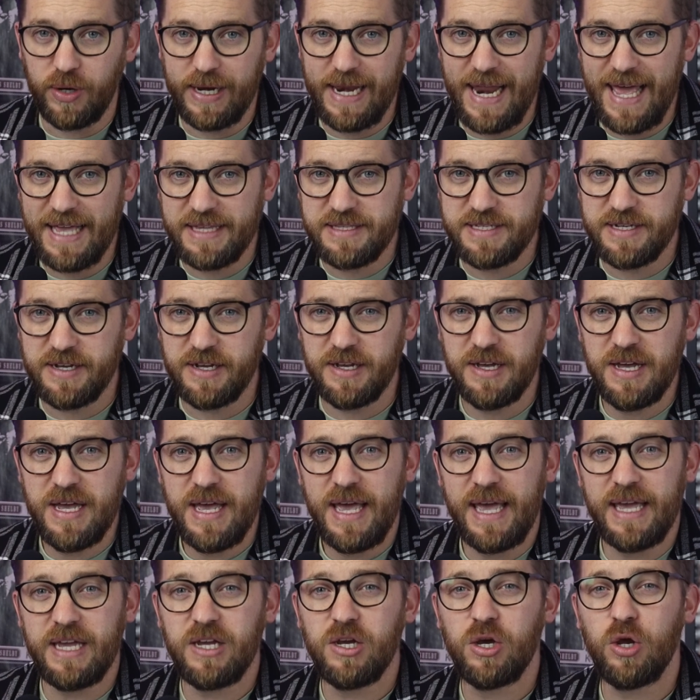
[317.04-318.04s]
letter,
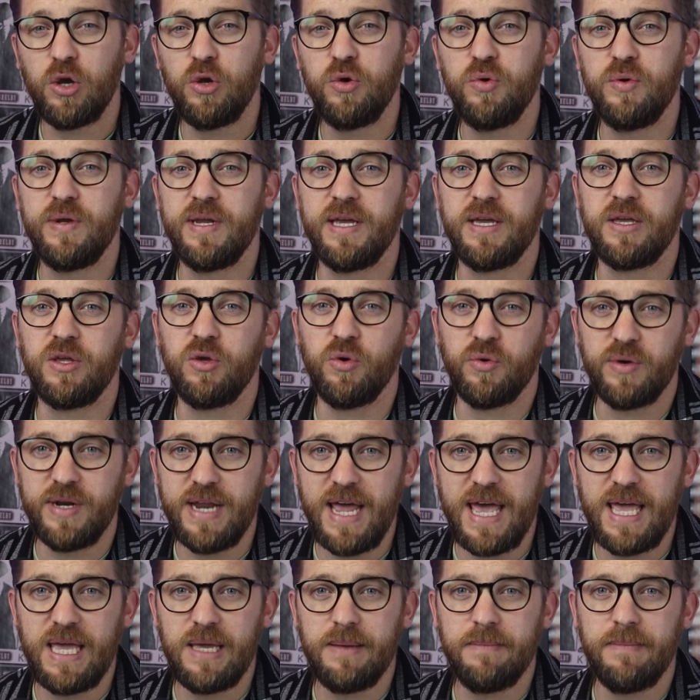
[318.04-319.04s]
including your
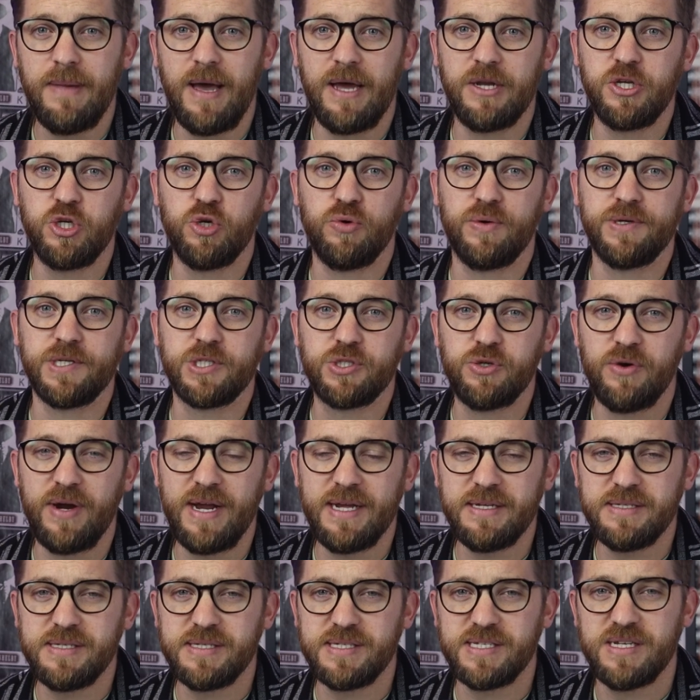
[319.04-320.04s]
name and your
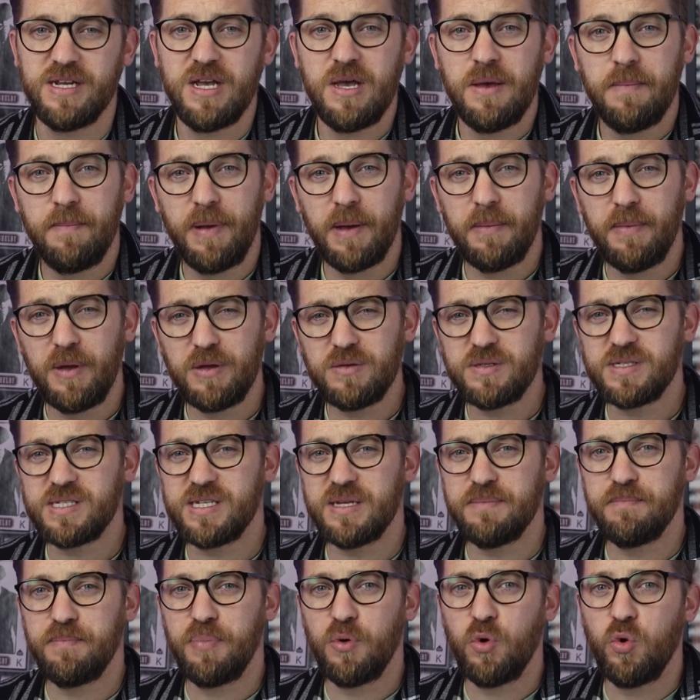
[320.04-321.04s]
address, but most
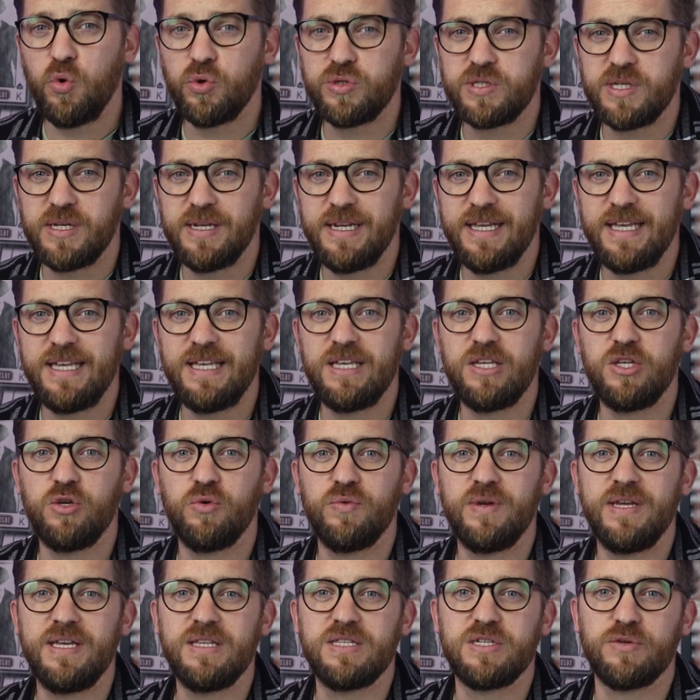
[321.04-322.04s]
importantly, you'll
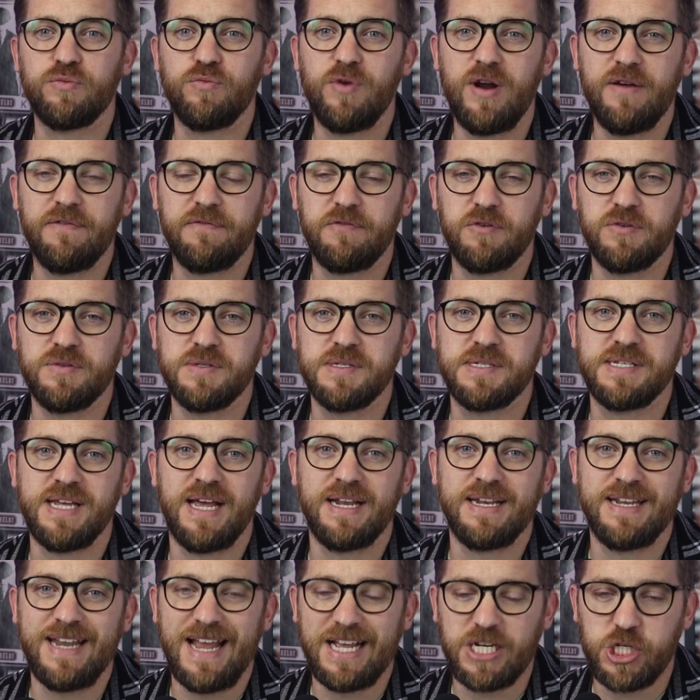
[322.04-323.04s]
need to reference
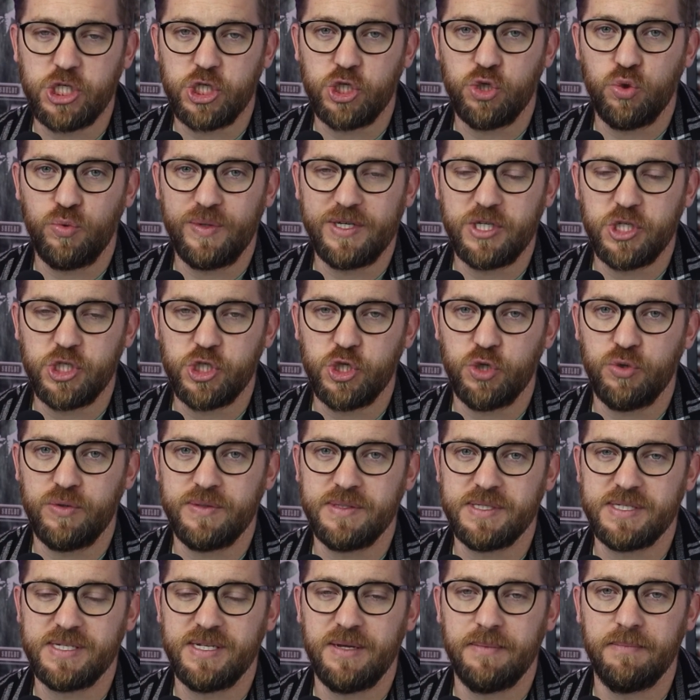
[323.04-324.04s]
that national
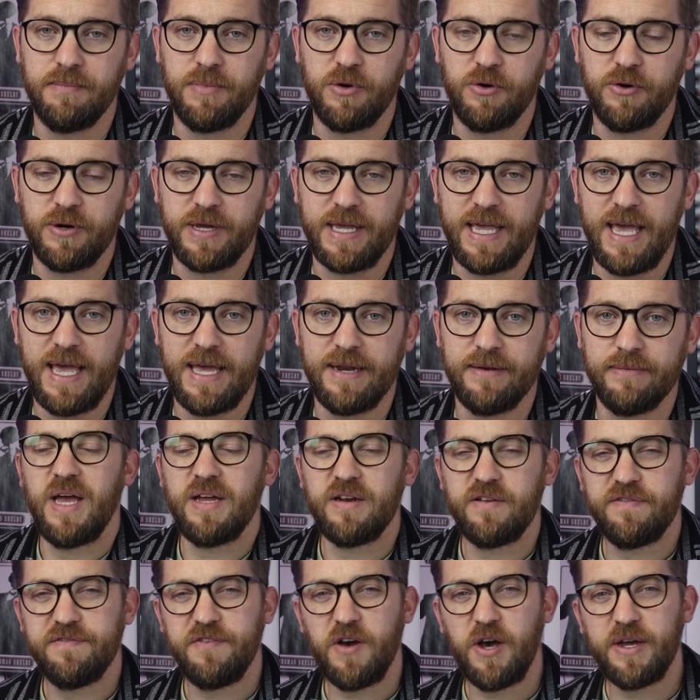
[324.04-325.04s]
insurance number again.
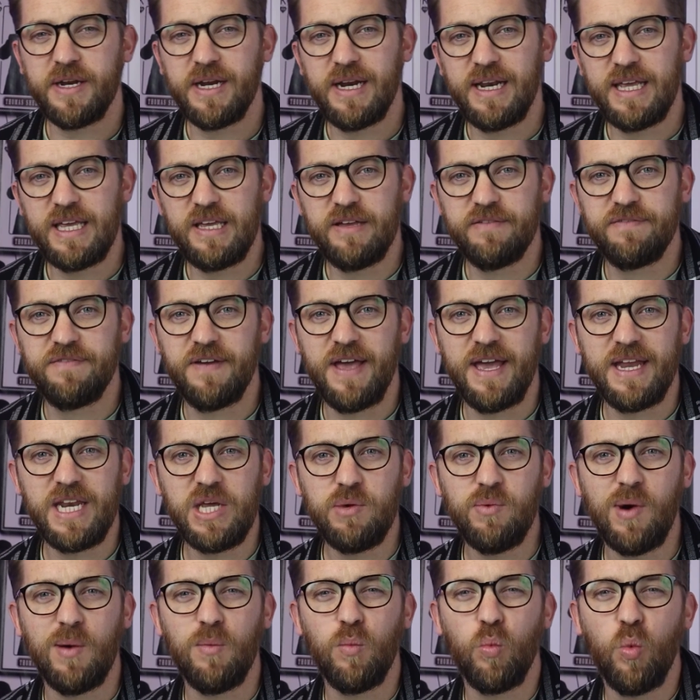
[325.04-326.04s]
And finally, for
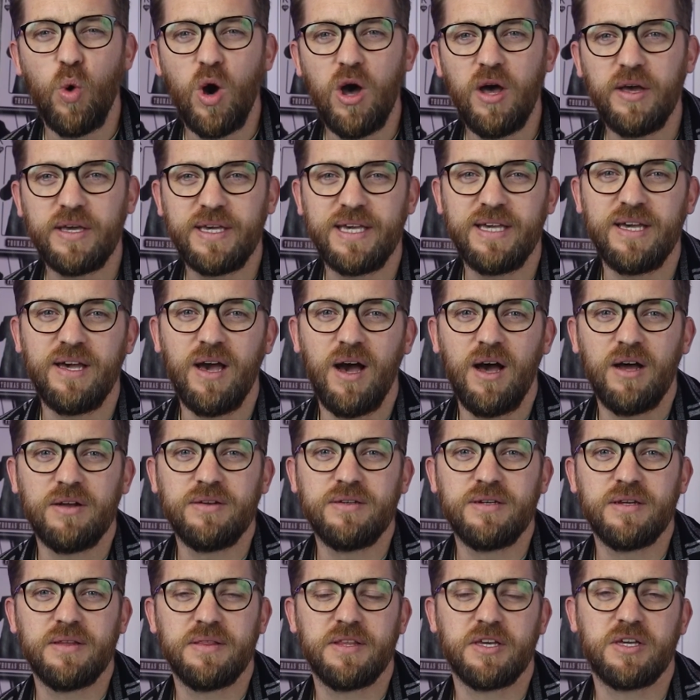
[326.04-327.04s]
anyone working
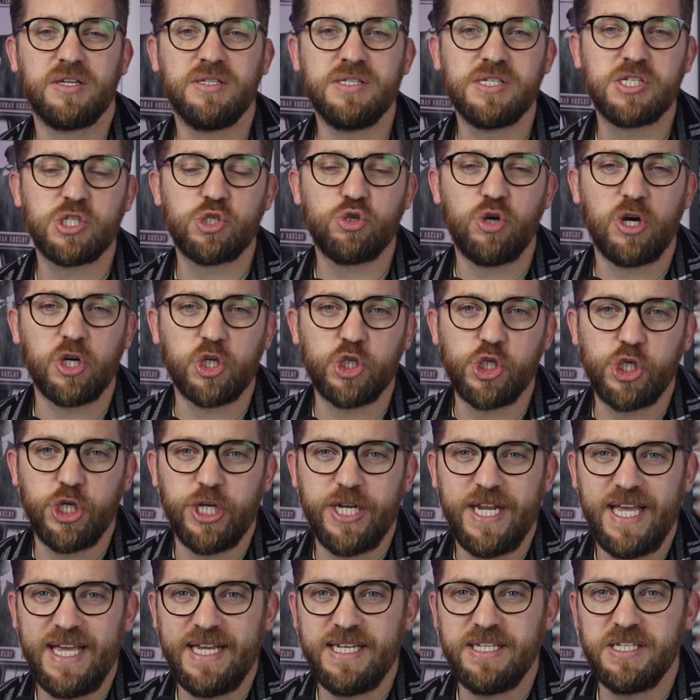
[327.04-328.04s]
under the
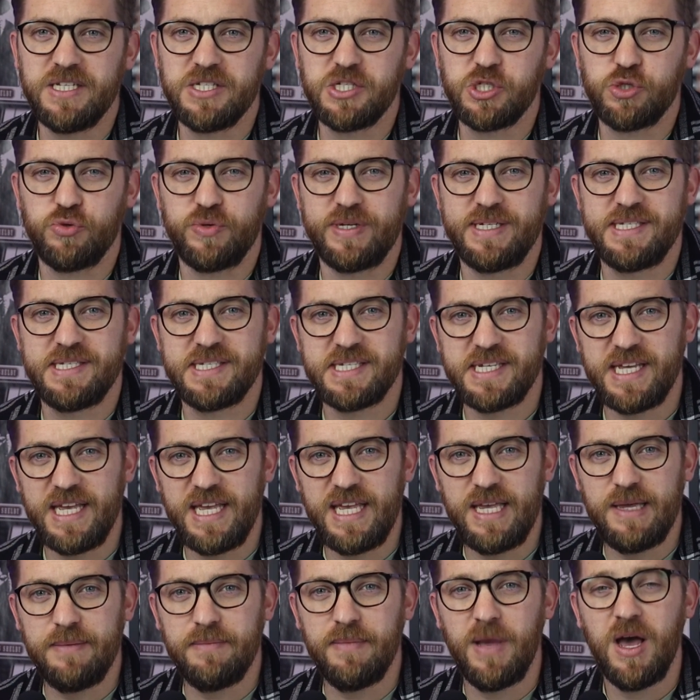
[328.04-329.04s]
construction industry
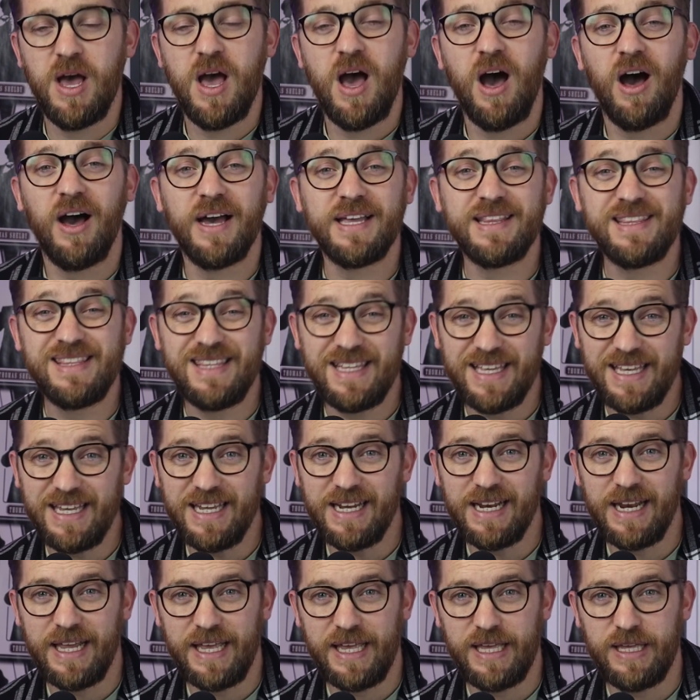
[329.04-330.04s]
scheme,
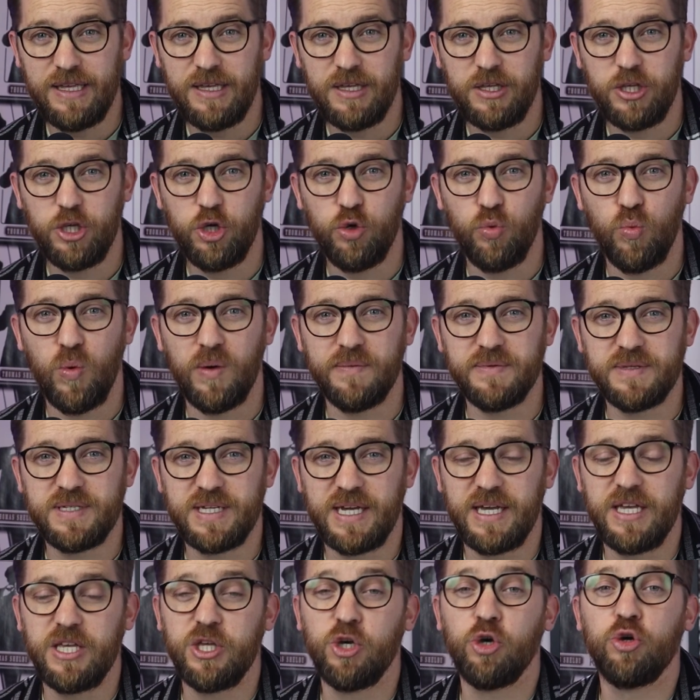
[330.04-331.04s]
ideally, you'll want to
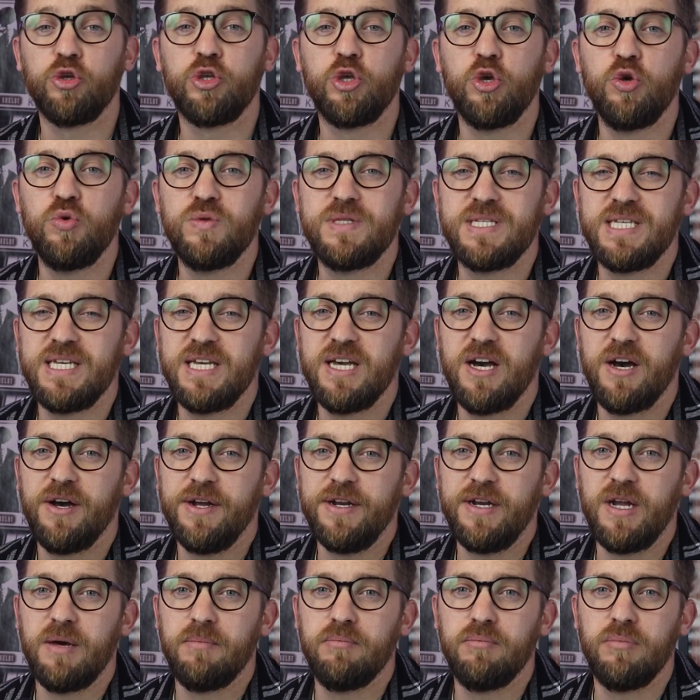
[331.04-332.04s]
get your UTR
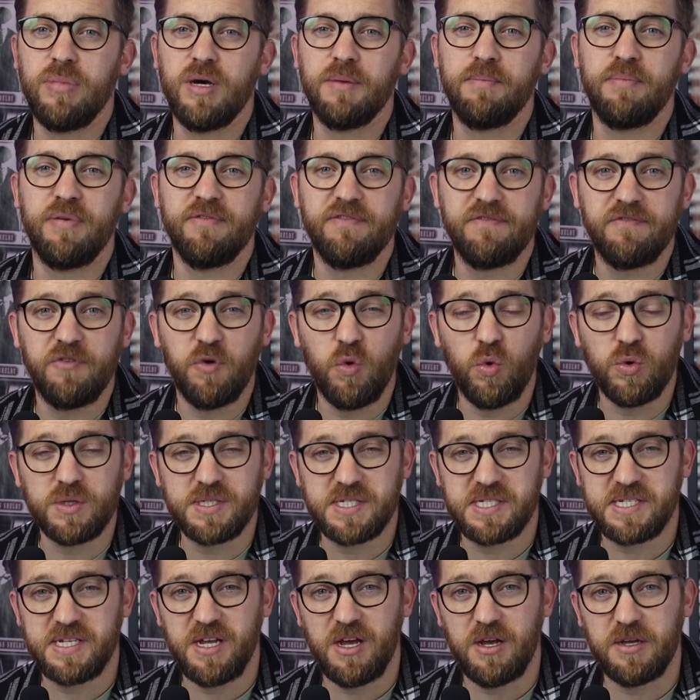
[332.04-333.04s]
number before
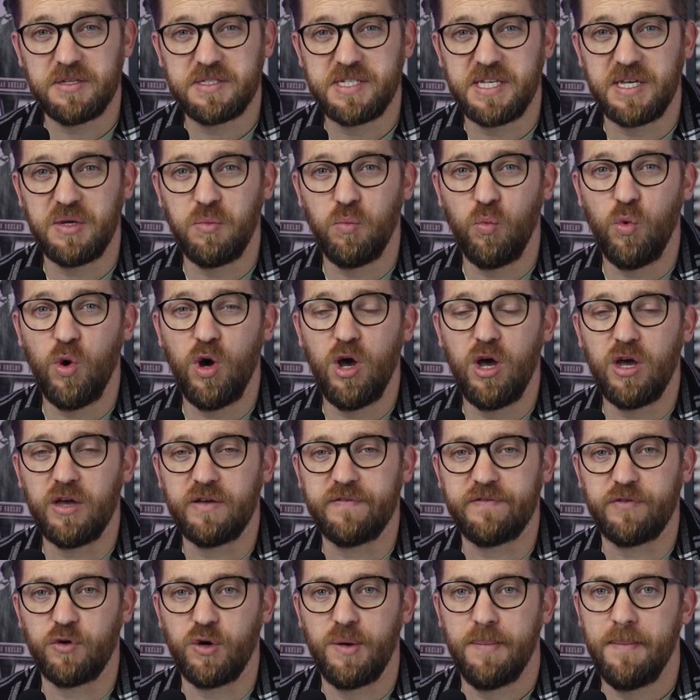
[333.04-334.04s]
starting work
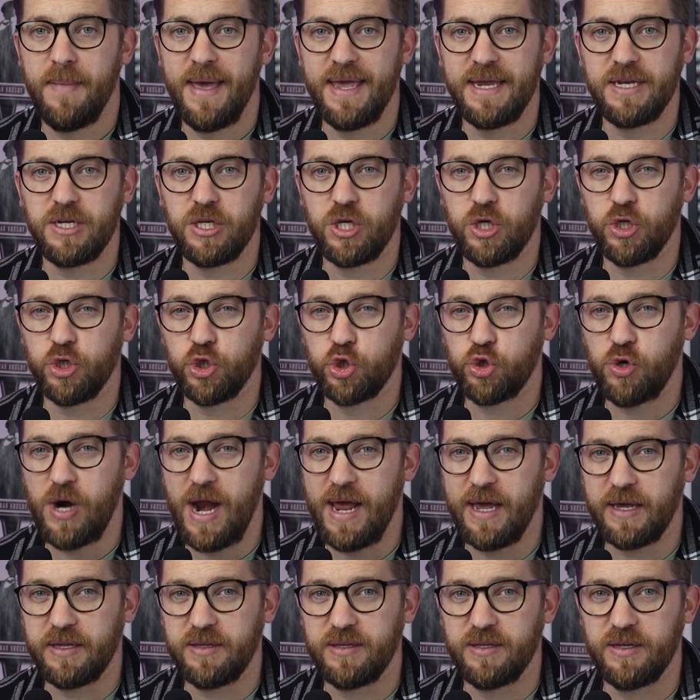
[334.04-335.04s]
for a main
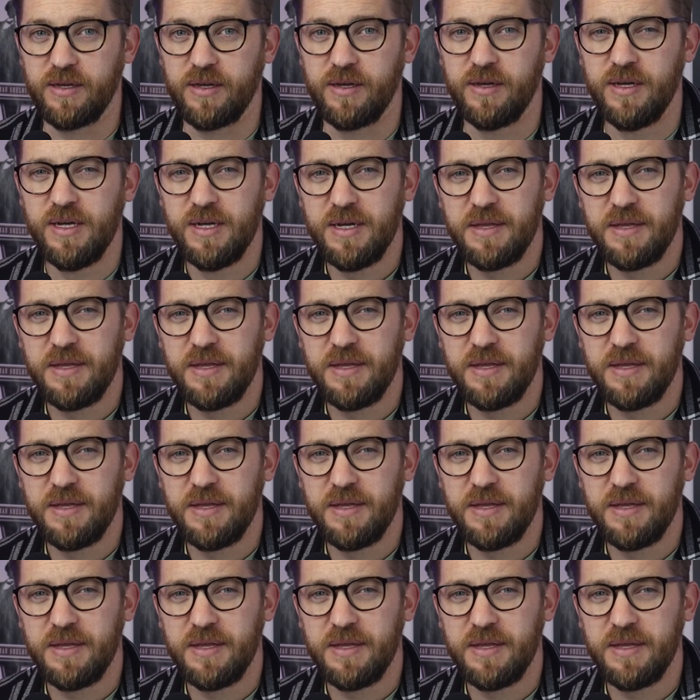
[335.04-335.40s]
contractor.